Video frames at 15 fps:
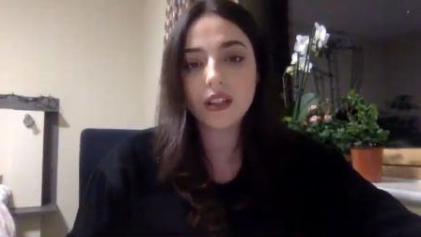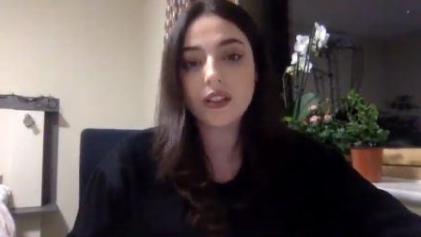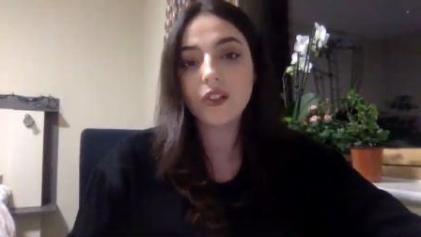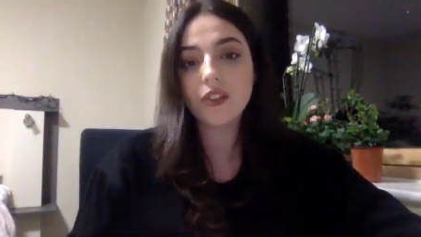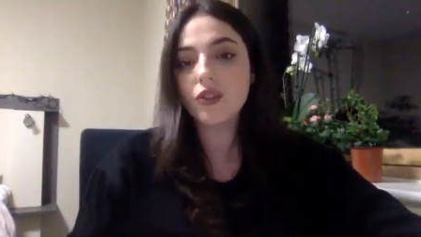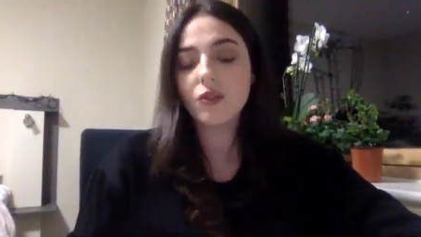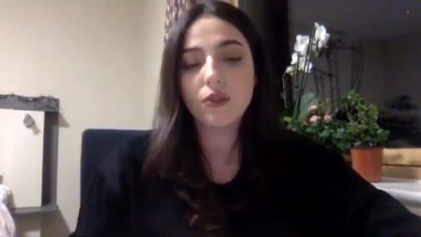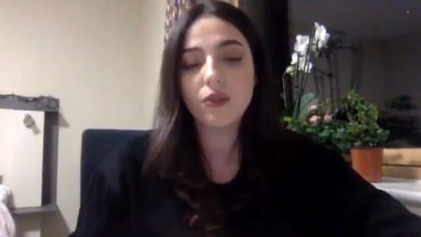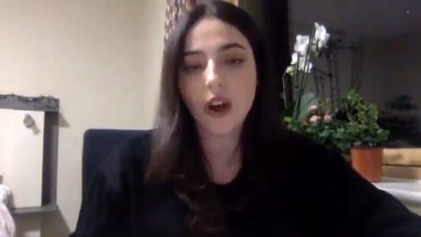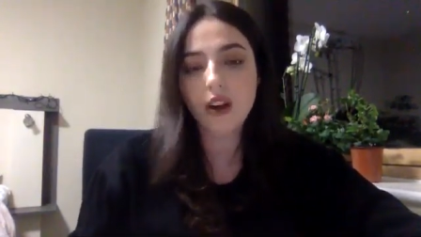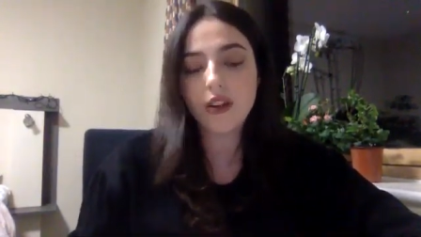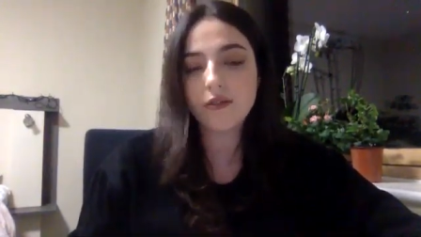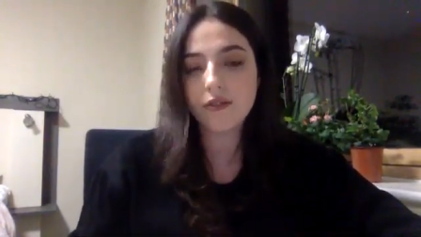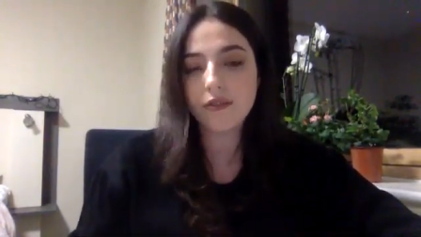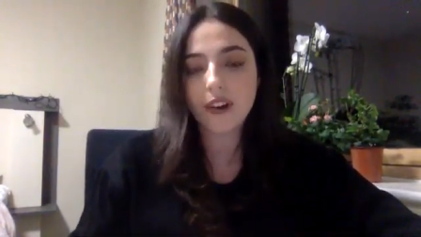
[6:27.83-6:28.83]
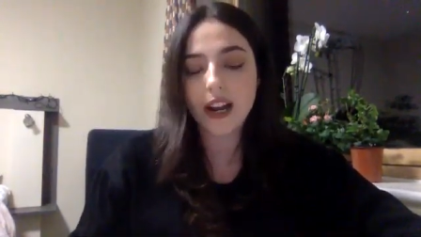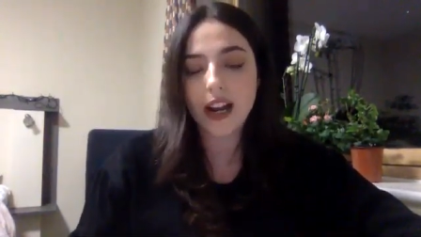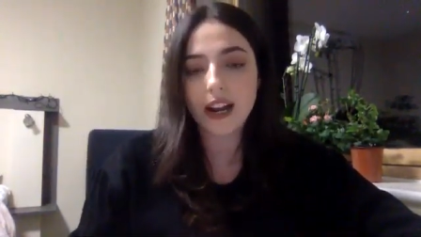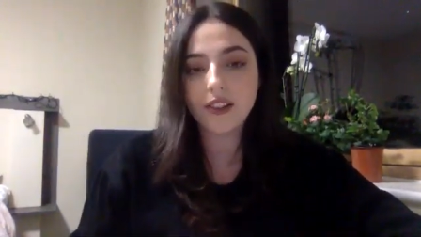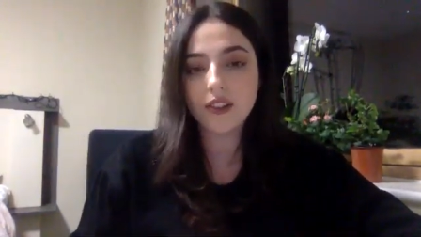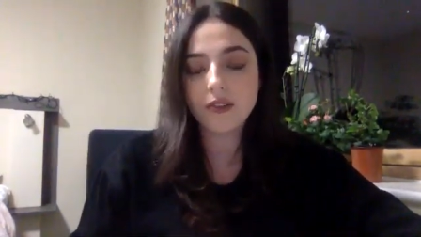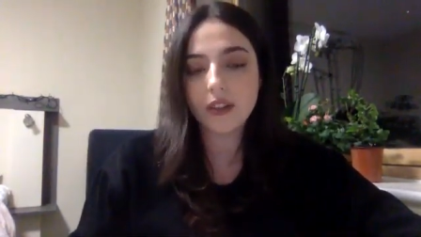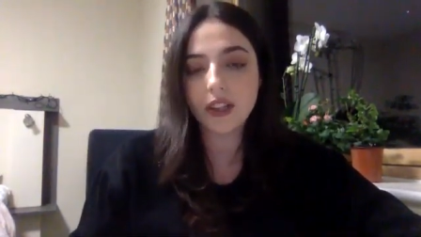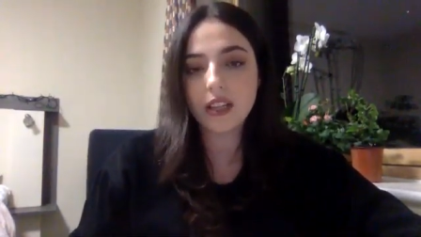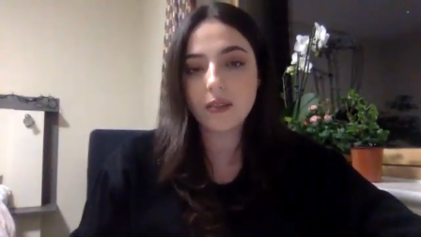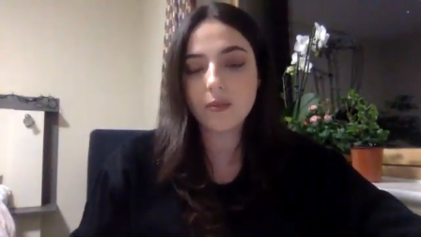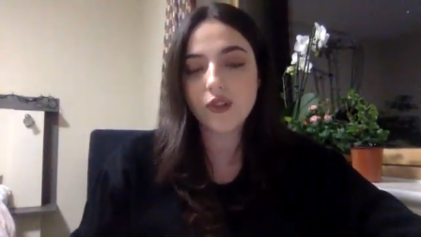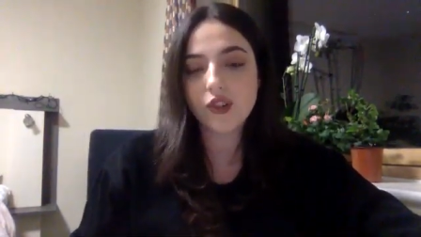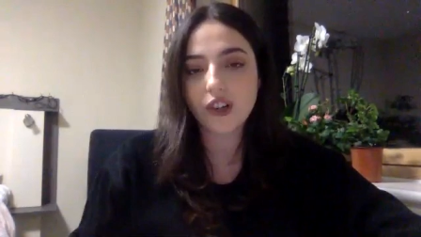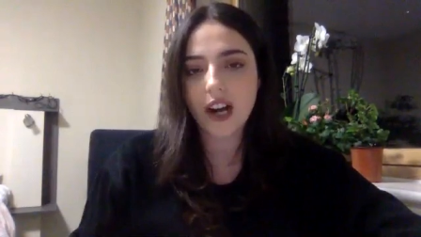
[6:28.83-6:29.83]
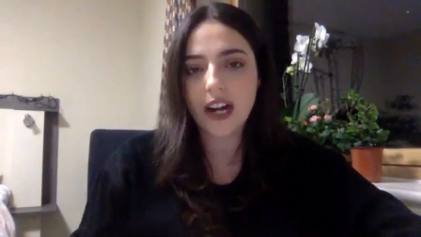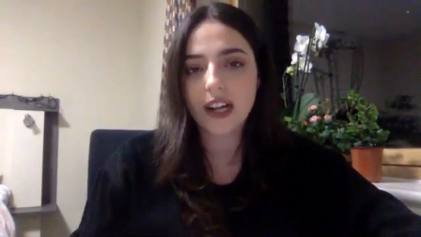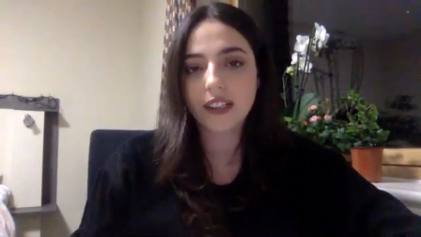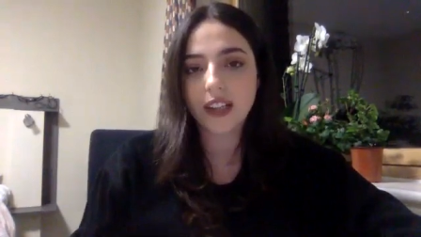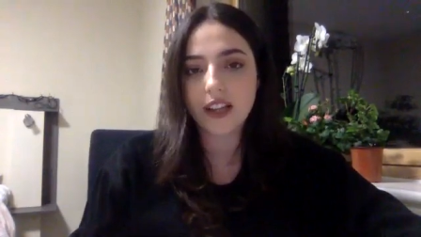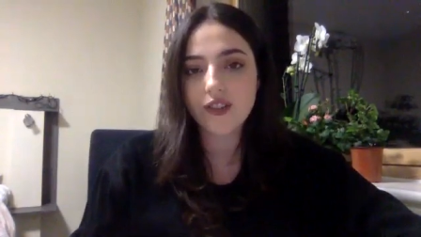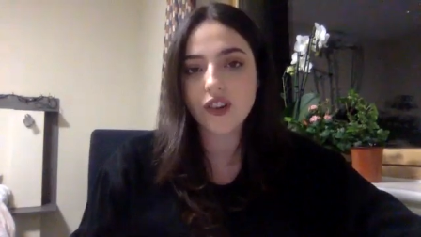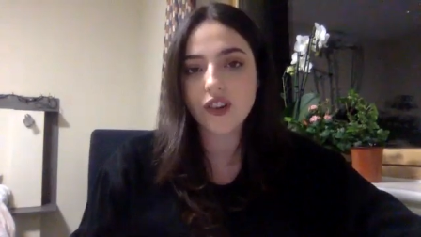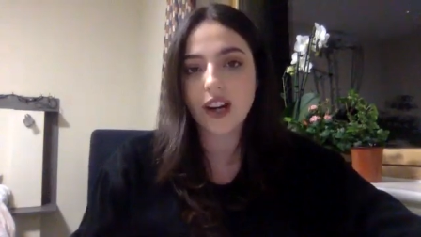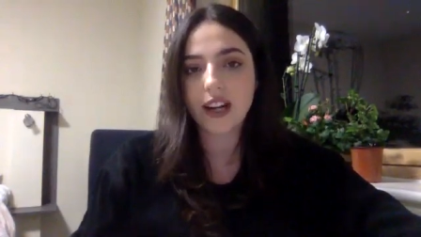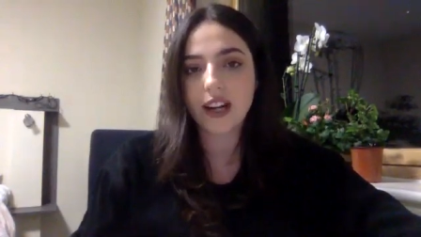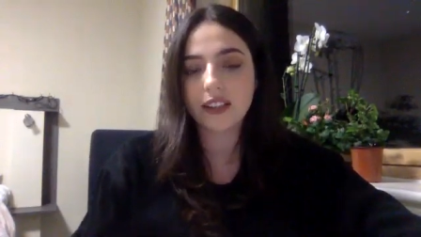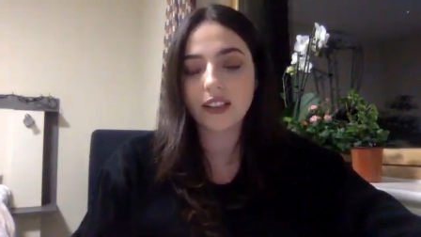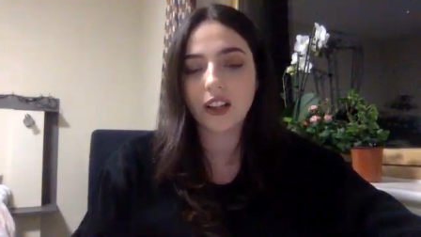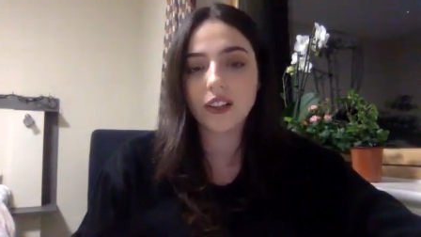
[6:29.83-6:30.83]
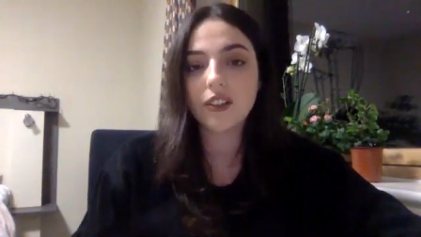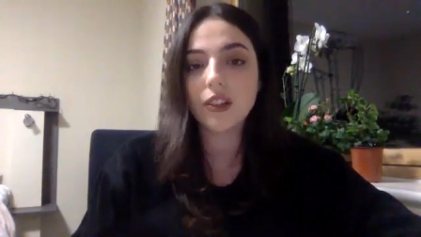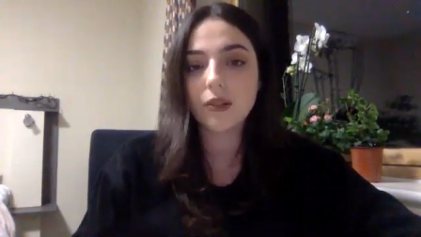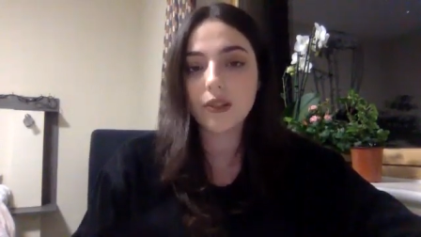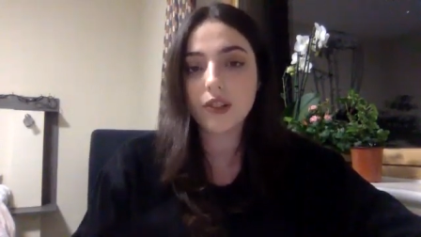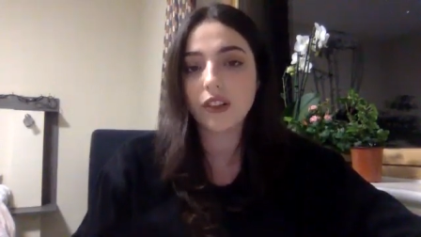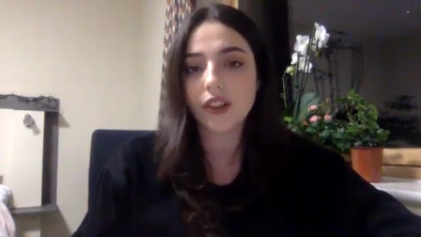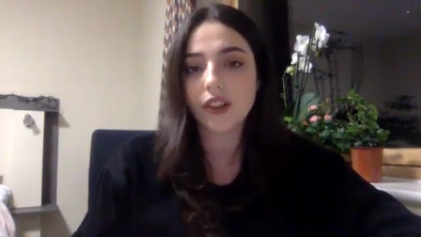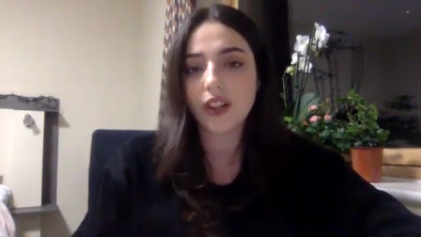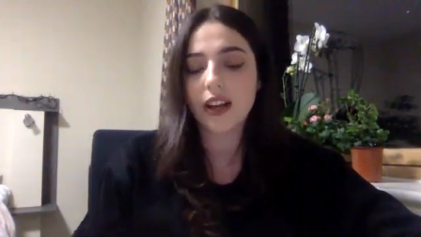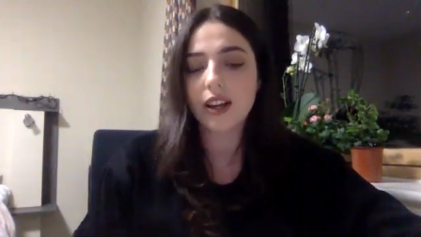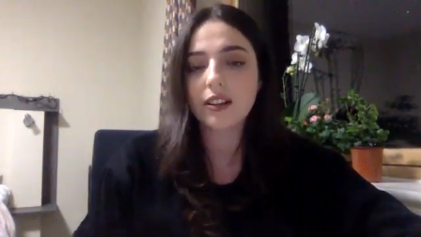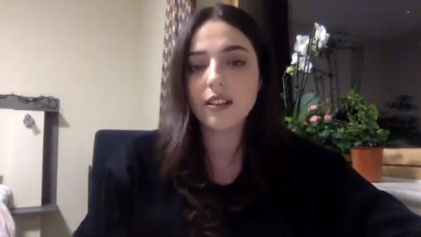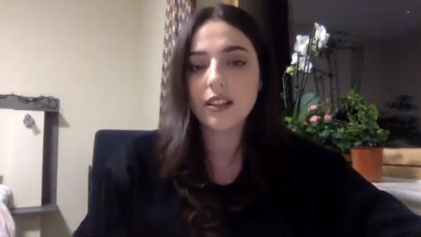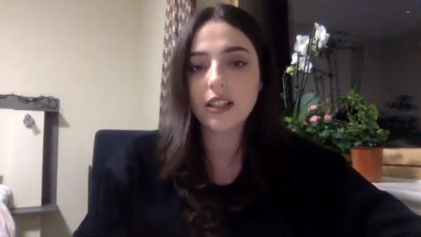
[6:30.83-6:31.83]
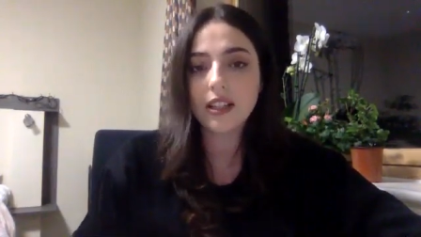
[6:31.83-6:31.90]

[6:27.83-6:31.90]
you'll go for it and you'll keep trying and trying until you're there